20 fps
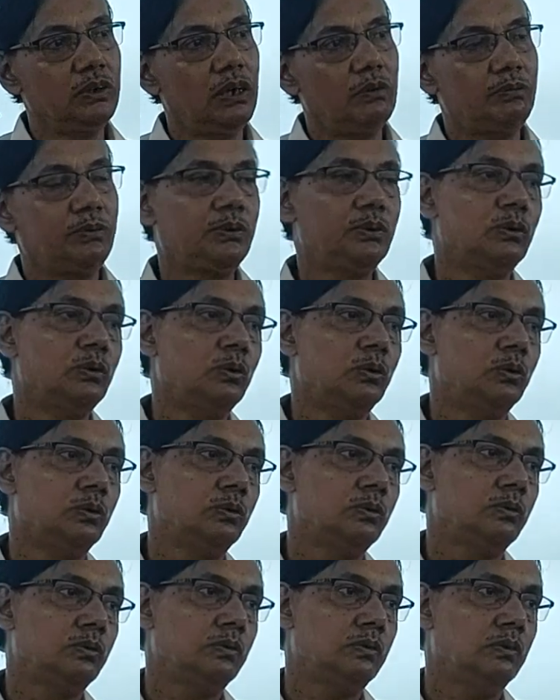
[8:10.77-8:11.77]
we have
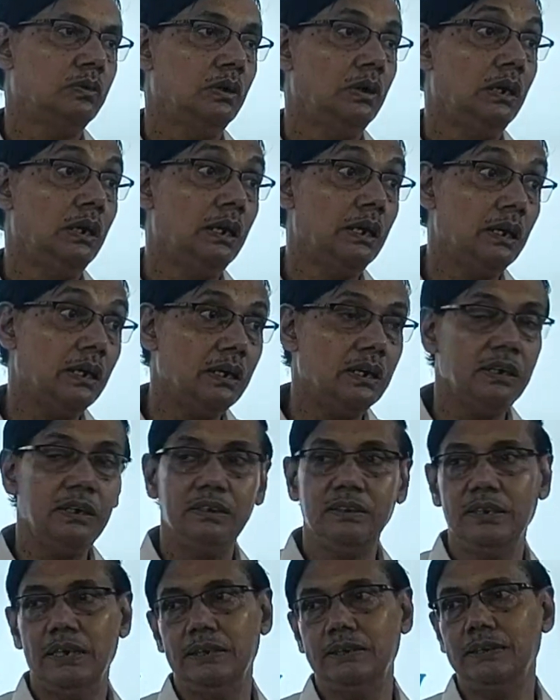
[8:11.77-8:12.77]
to
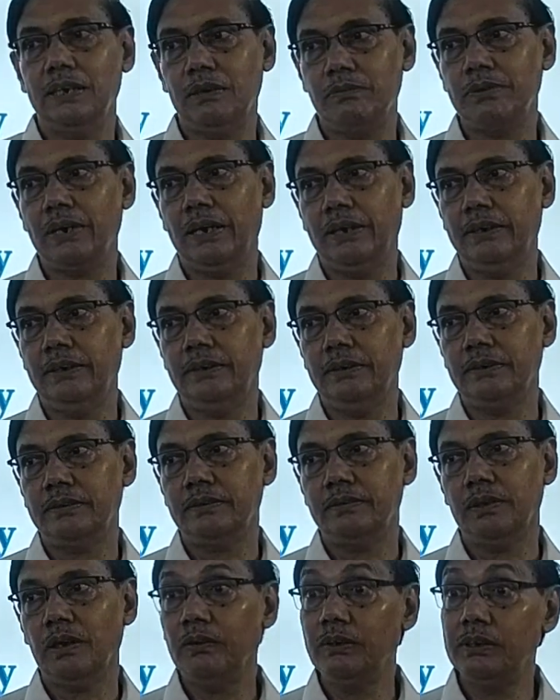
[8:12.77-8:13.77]
learn the enzyme
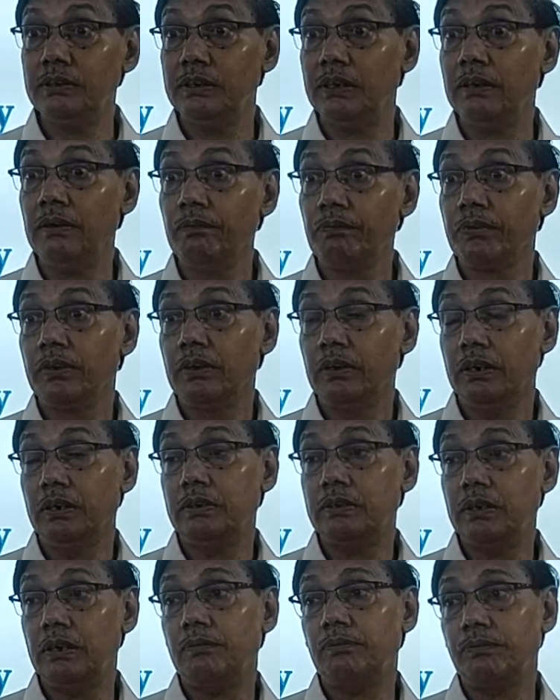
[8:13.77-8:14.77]
kinetics. Now it
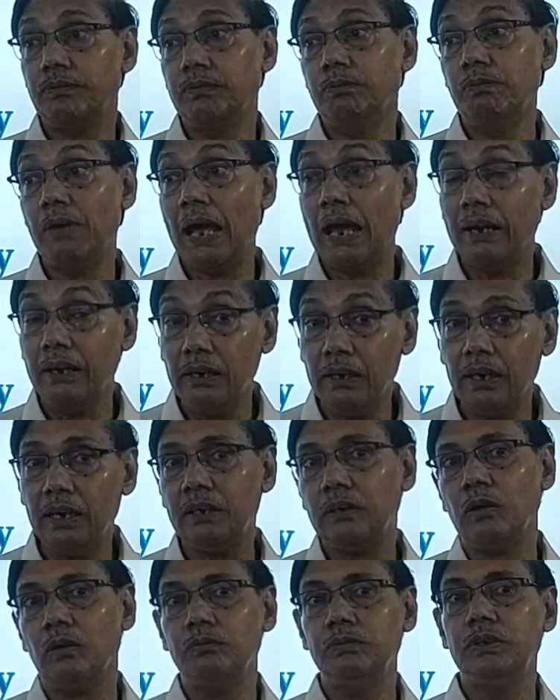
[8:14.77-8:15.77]
is a
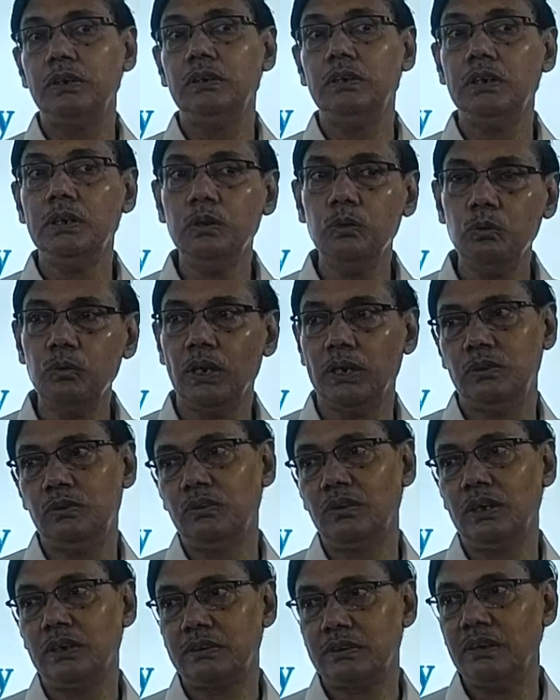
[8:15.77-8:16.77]
mandate of the new
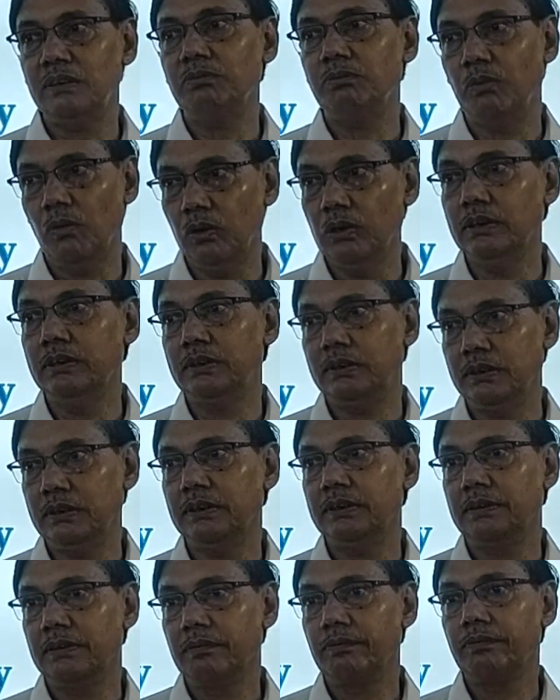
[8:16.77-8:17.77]
education
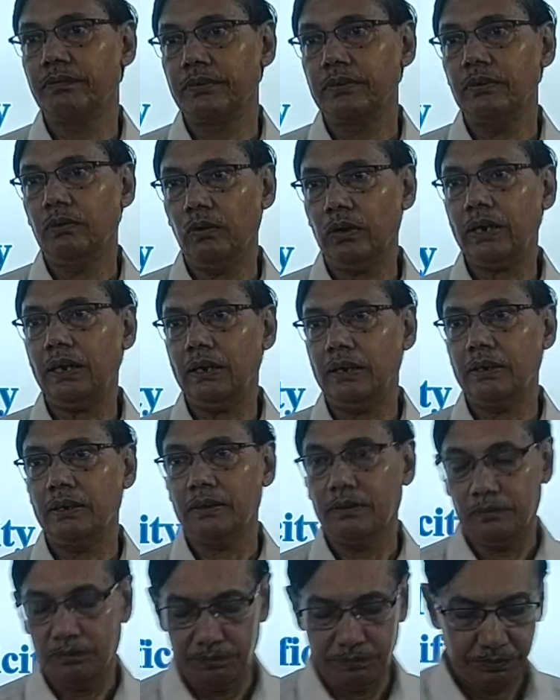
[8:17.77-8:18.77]
policy.
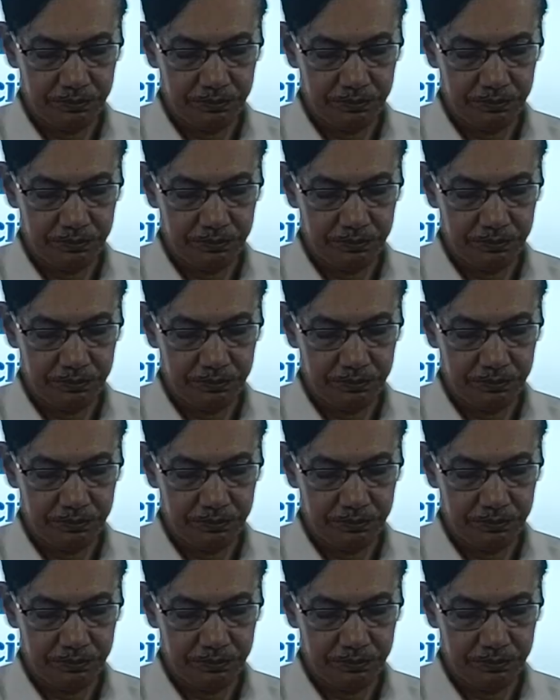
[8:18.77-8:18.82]
Okay.